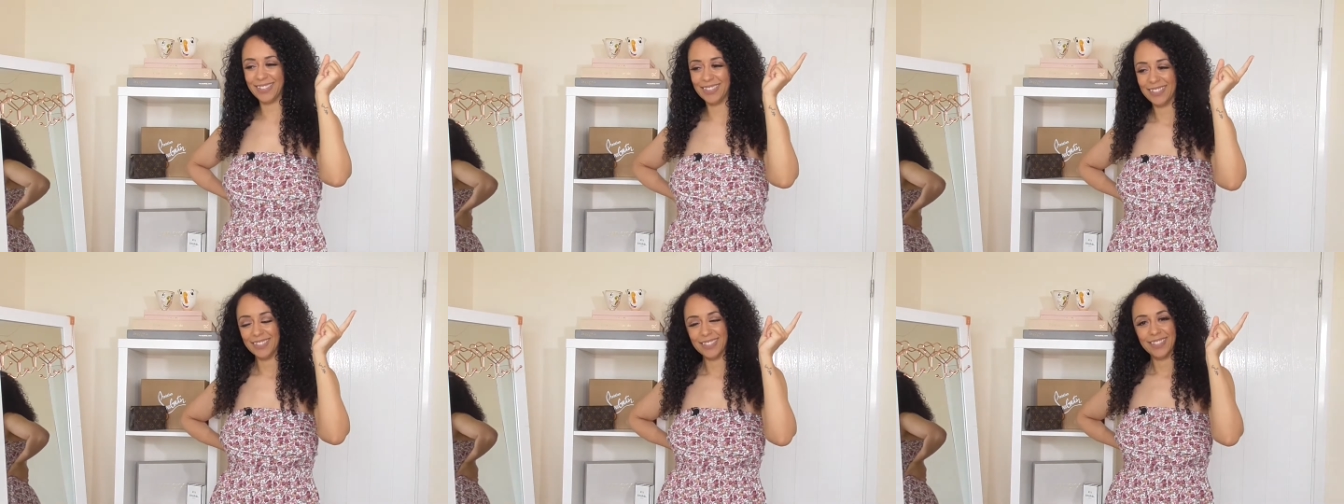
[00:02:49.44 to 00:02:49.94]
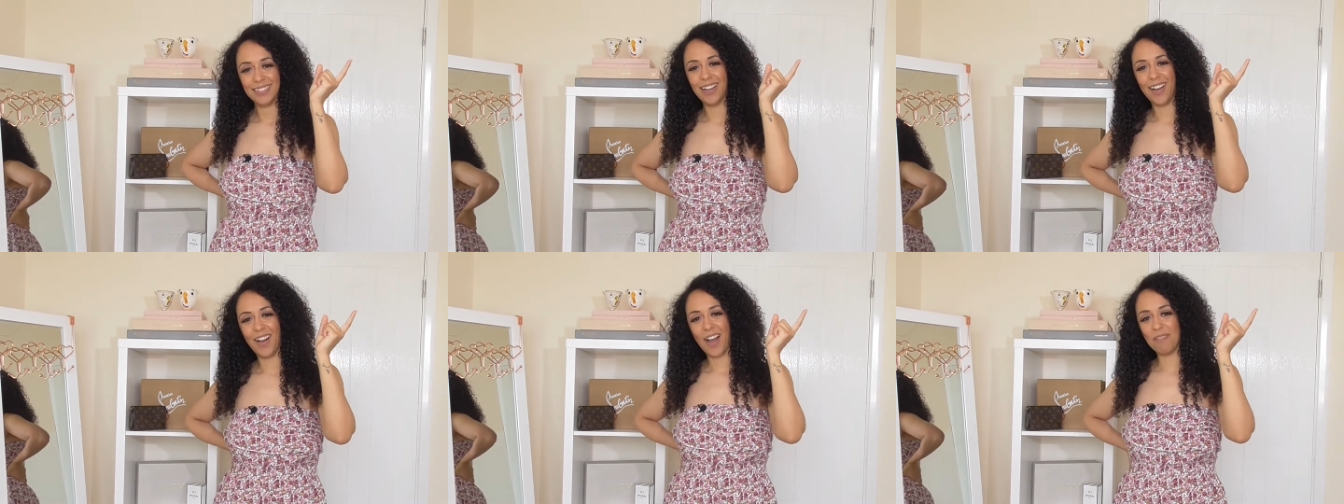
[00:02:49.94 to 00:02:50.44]
oh,
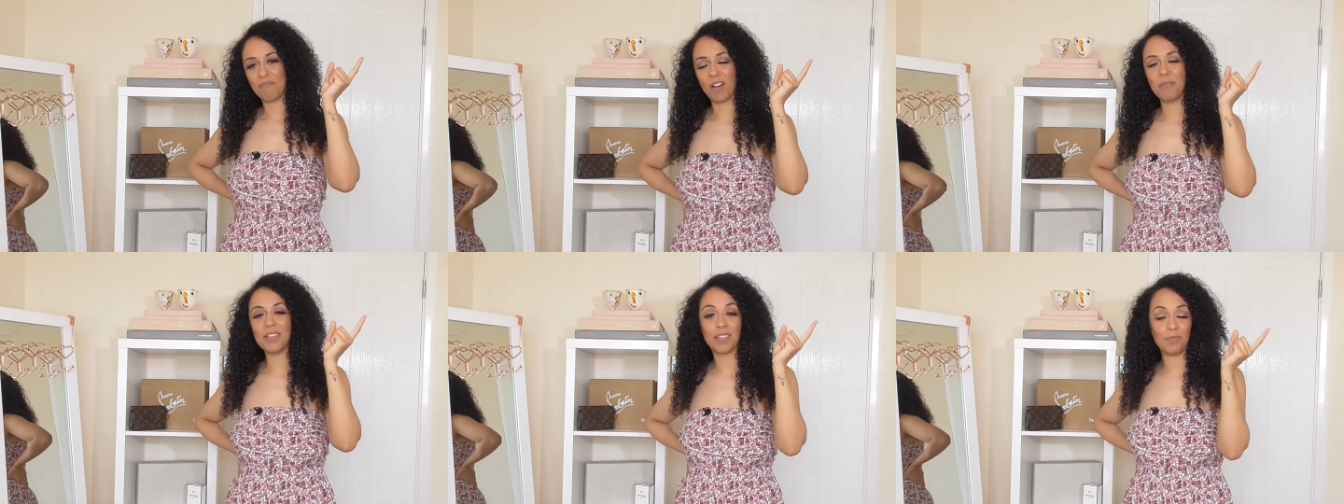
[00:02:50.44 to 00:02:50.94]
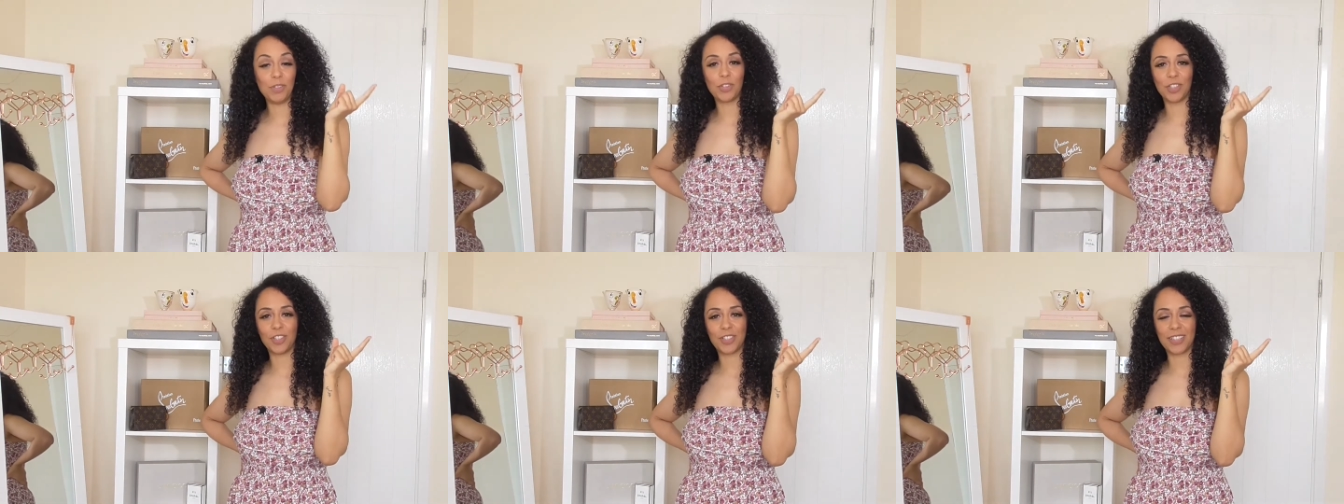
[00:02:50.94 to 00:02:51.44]
I promise I'm
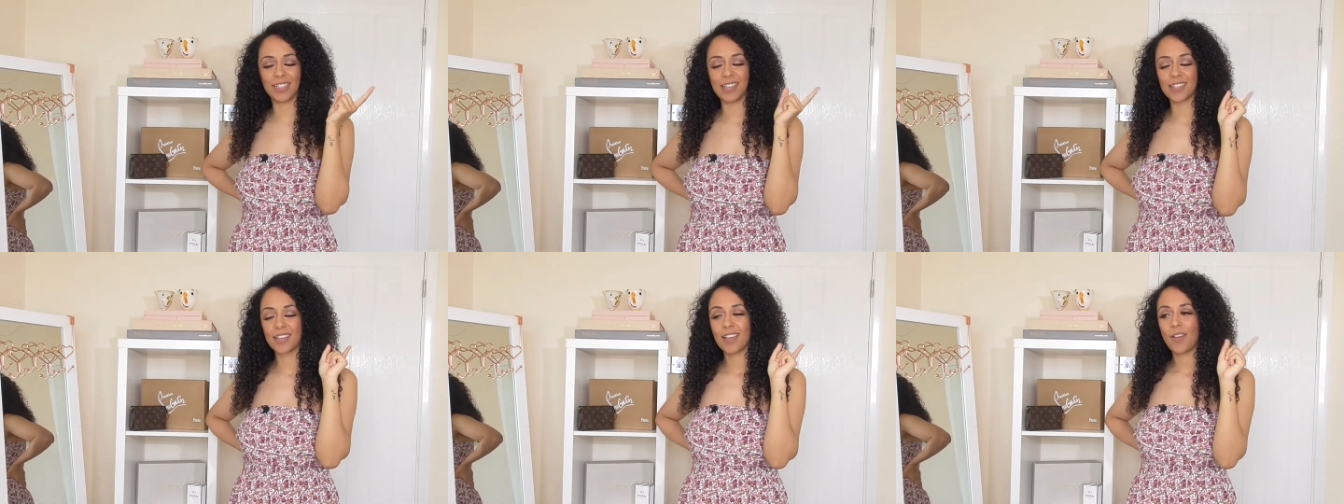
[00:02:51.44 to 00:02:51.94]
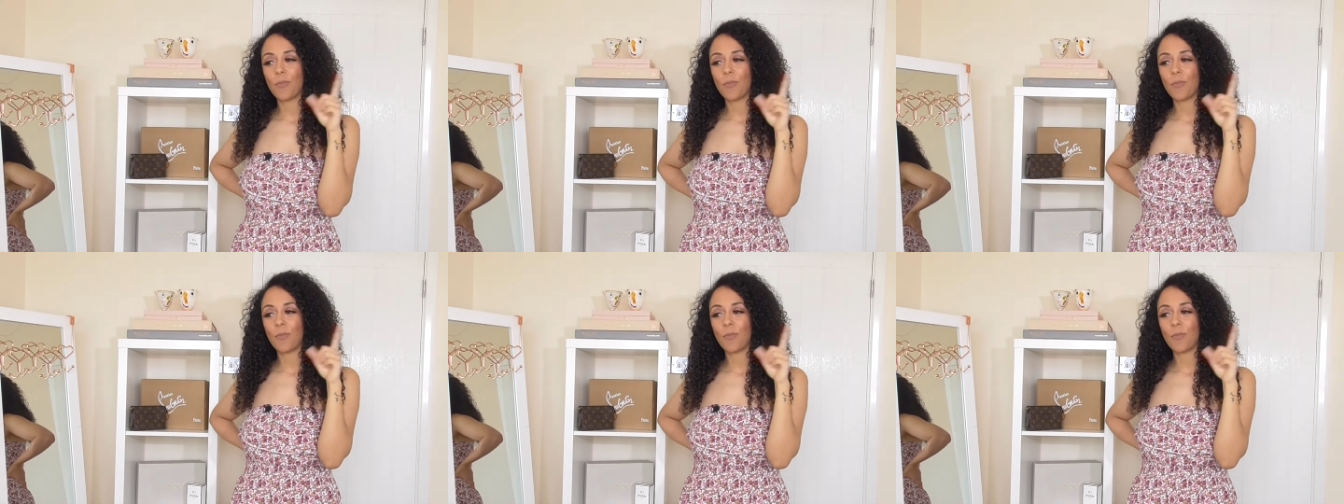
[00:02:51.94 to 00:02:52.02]
usually good at this.